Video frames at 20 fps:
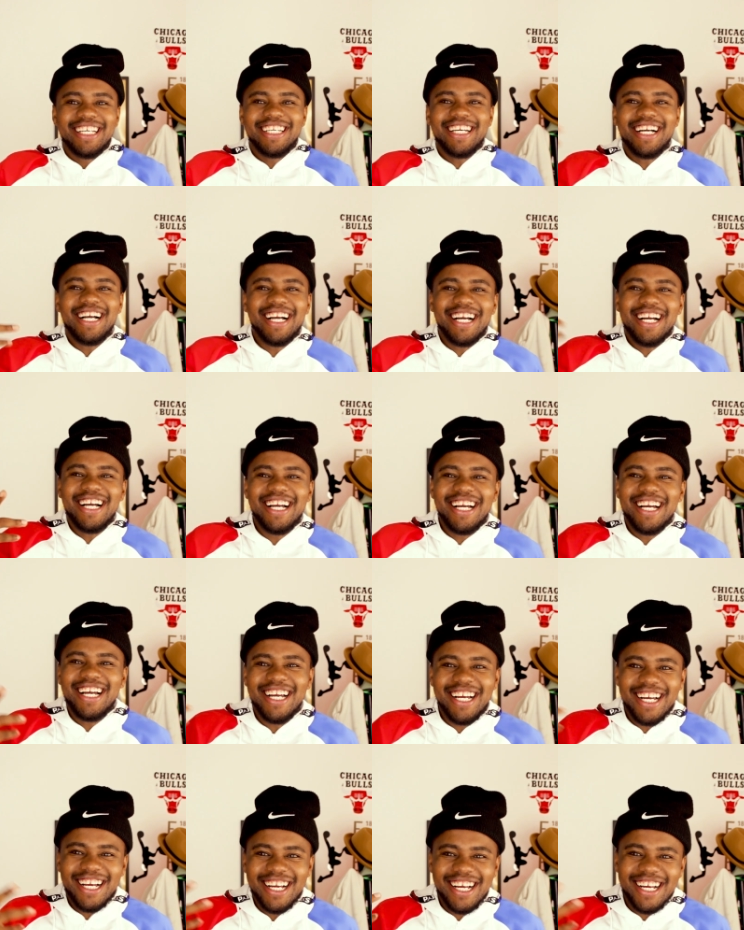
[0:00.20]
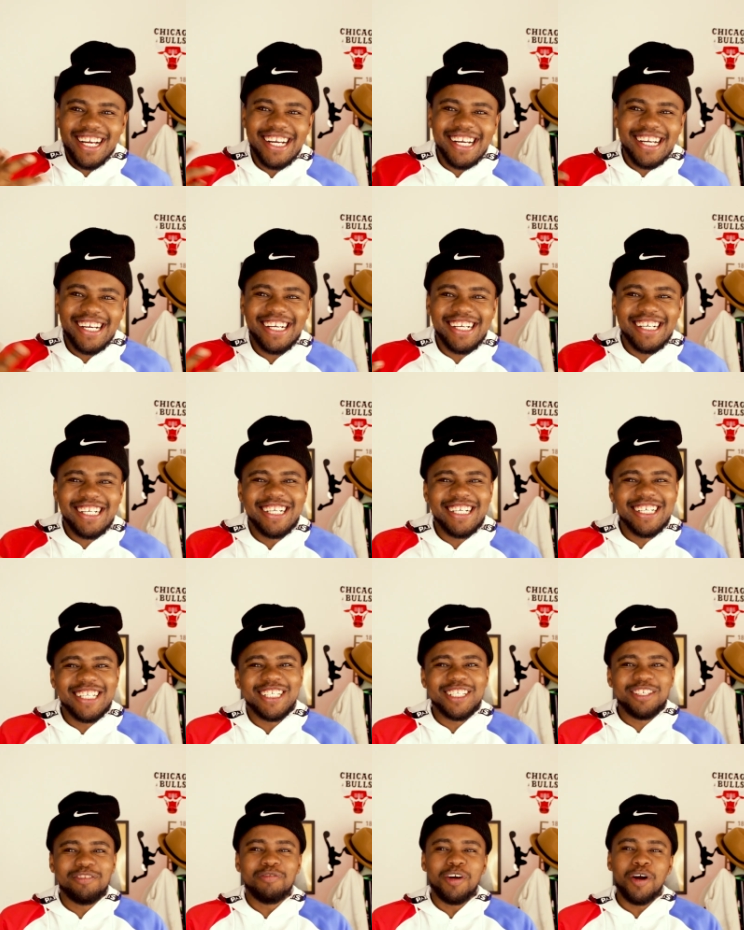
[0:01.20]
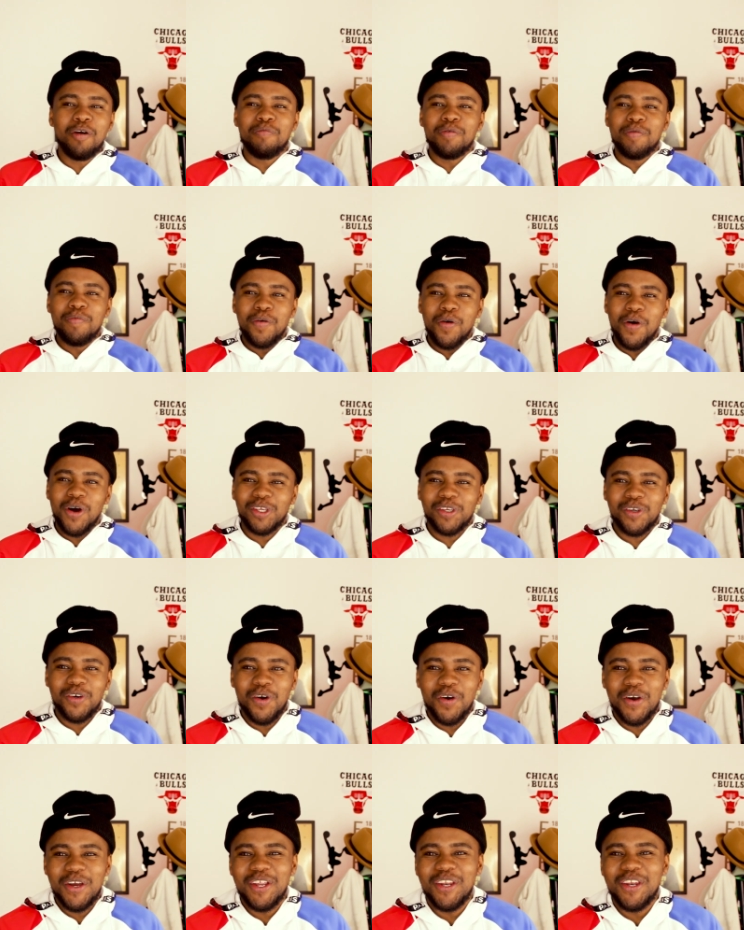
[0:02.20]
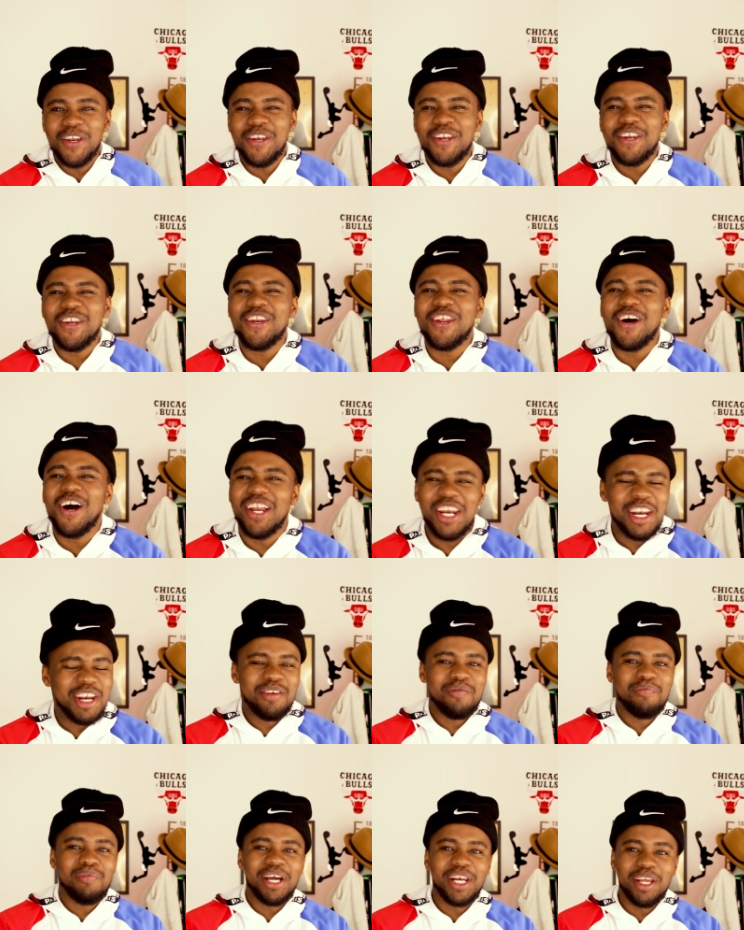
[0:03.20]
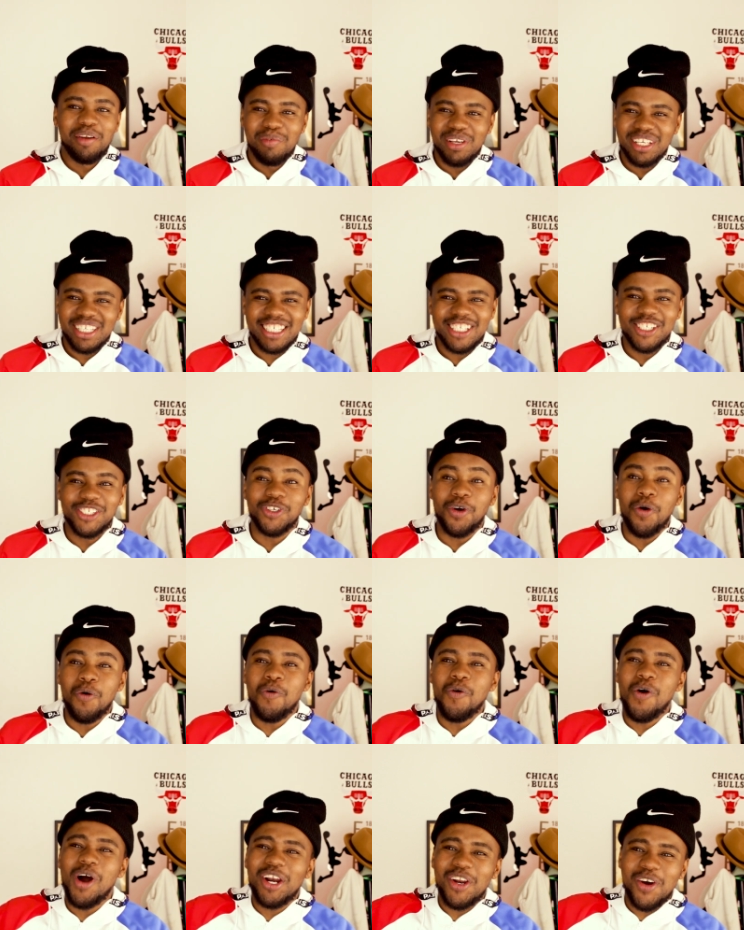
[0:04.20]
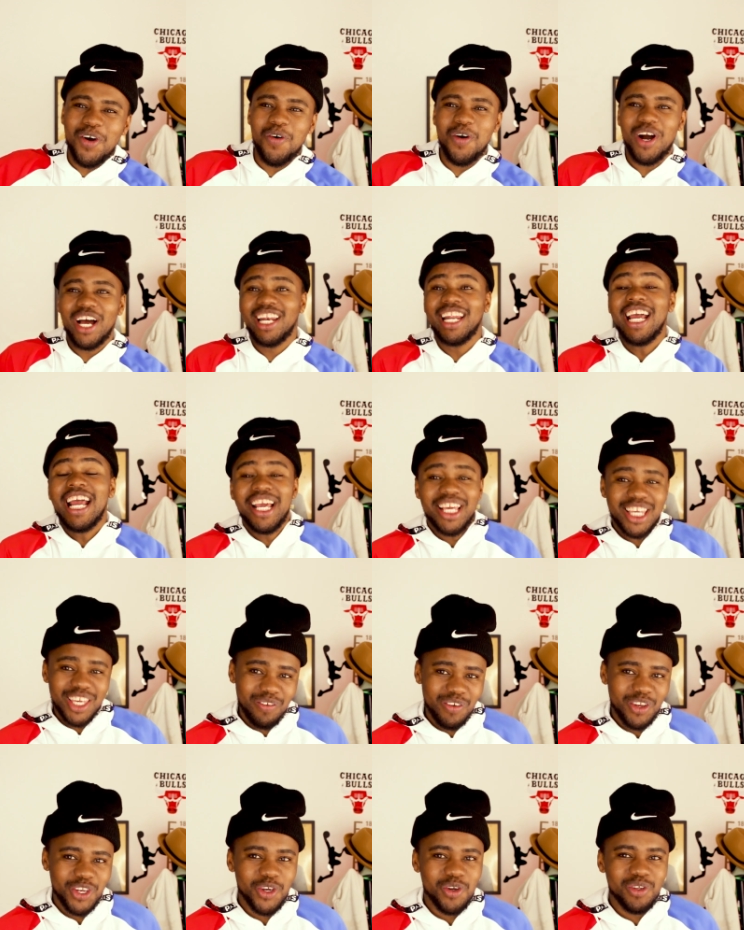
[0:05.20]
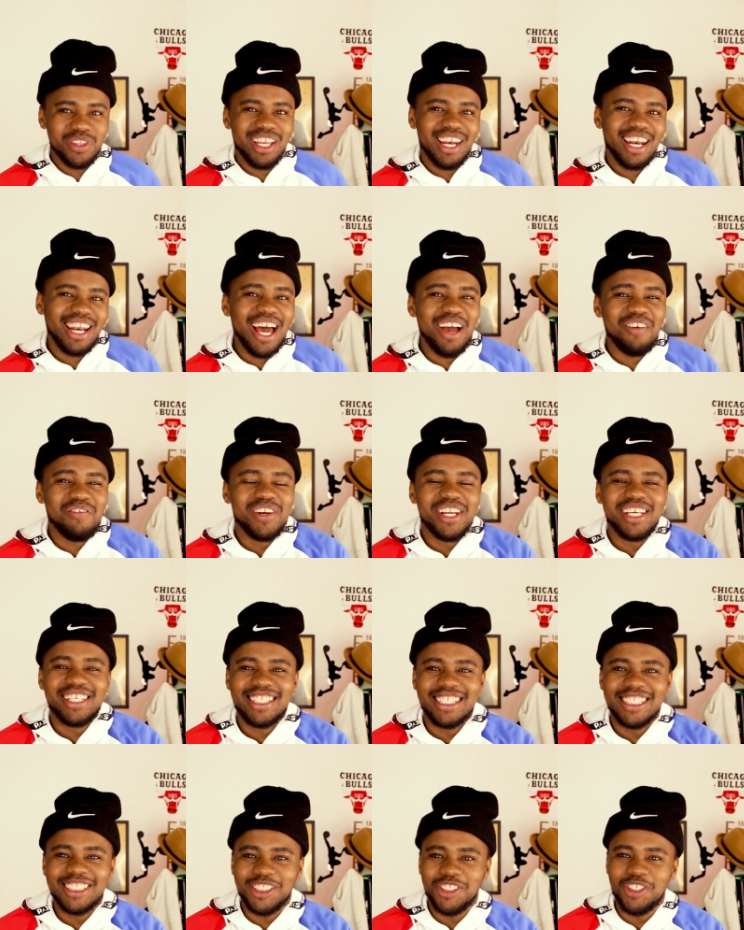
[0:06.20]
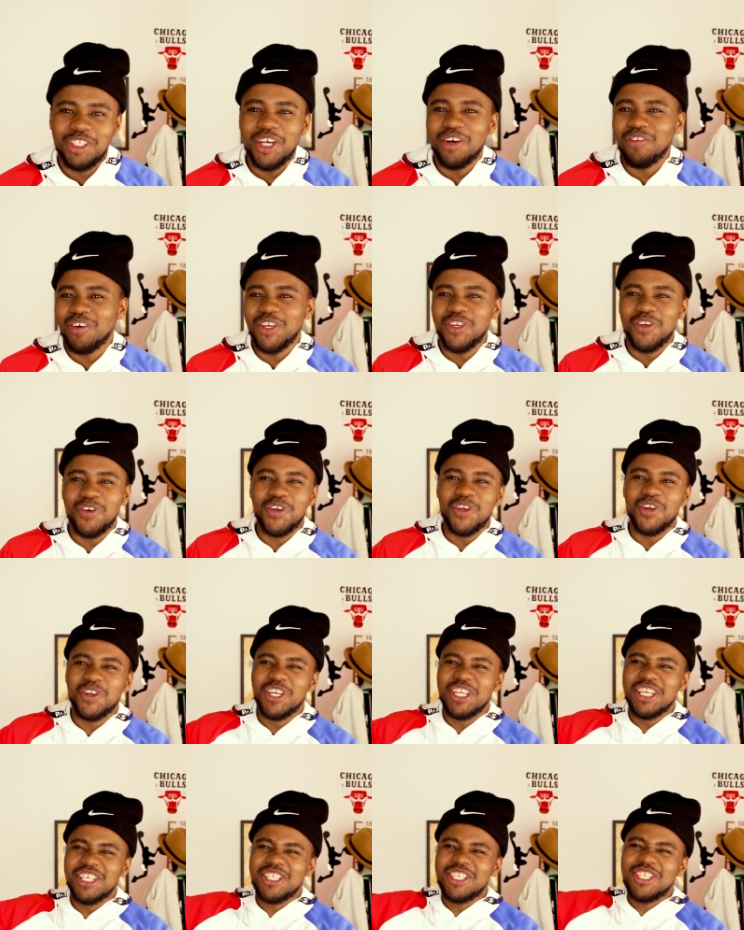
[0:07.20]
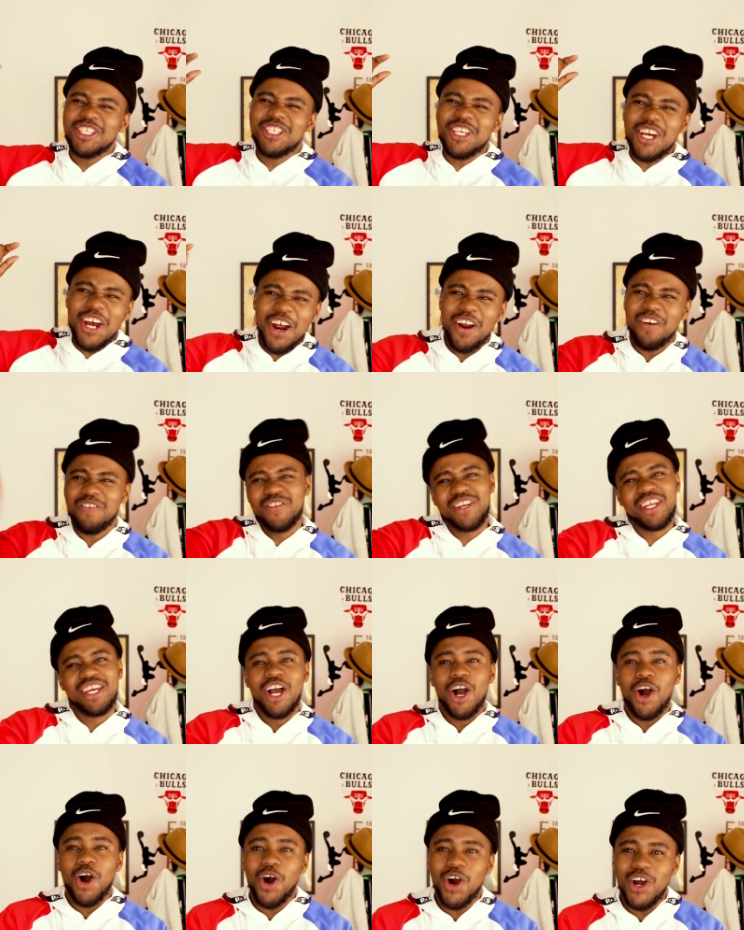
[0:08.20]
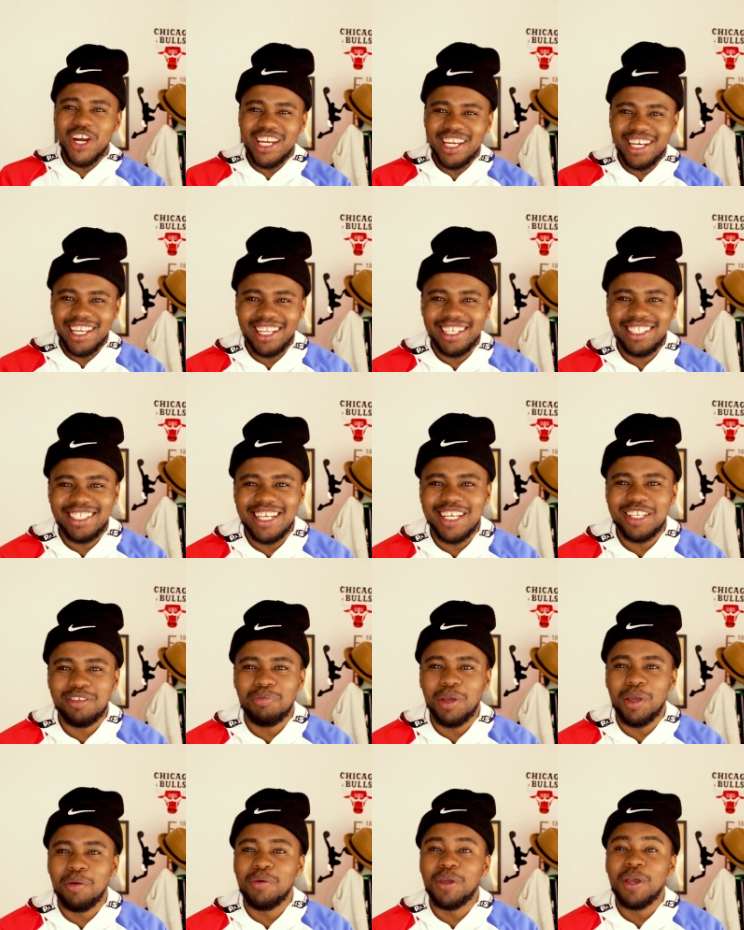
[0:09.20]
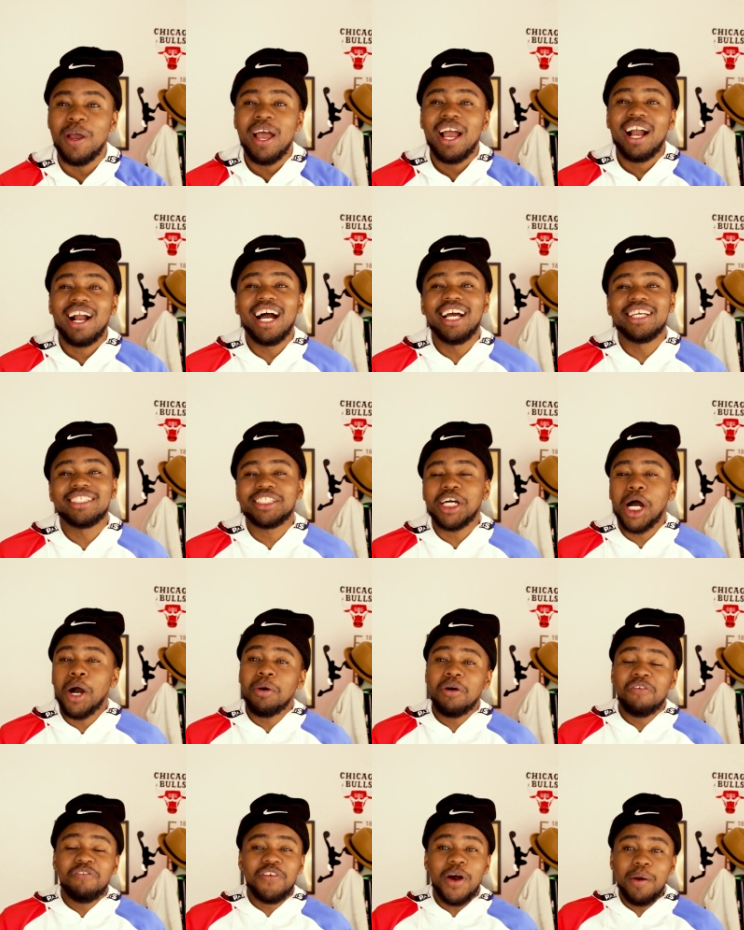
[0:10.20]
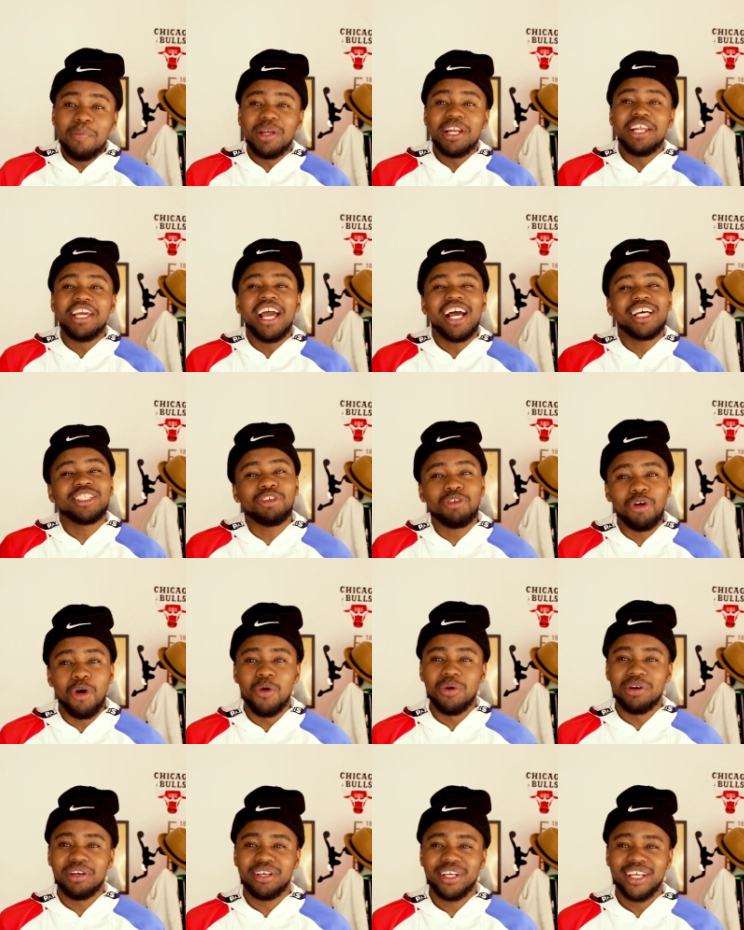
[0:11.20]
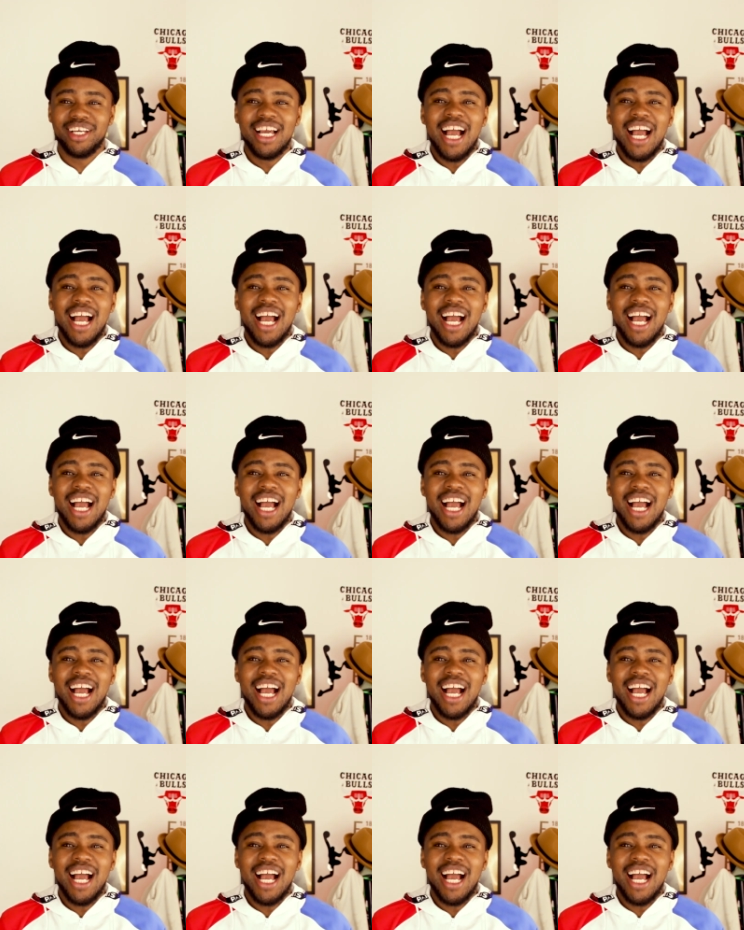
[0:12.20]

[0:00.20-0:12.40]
Yes, my people, what's going on? My name is Kizo 101, giving you the life lessons you never knew you deserved or needed. Yes, baby. Guys, our family has grown.